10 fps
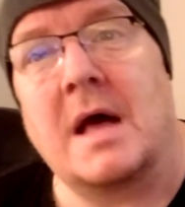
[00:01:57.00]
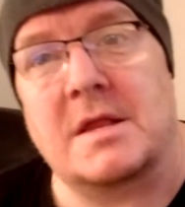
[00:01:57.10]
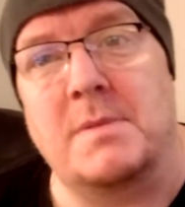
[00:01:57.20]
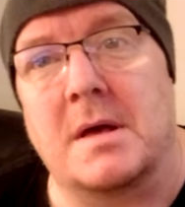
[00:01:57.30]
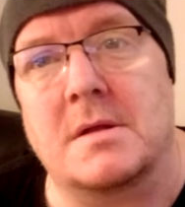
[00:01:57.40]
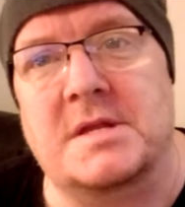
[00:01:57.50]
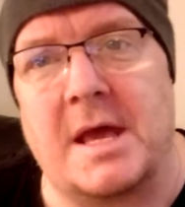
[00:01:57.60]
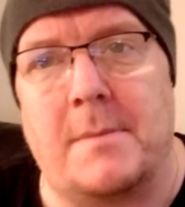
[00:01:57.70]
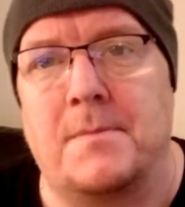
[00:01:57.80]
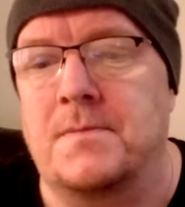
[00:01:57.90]
that's my little
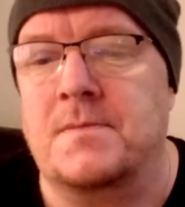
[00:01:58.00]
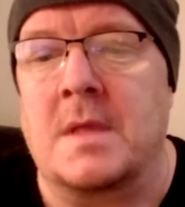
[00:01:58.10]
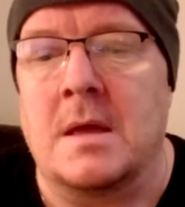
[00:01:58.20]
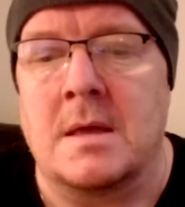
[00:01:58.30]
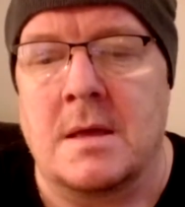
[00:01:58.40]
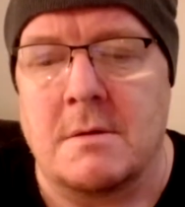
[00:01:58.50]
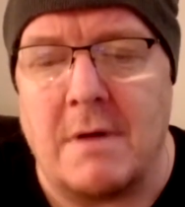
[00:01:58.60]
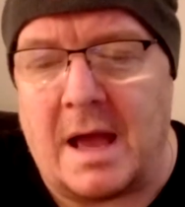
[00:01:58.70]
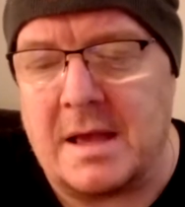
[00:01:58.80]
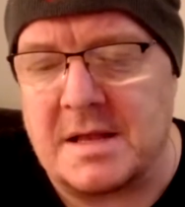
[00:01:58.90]
tip. Right,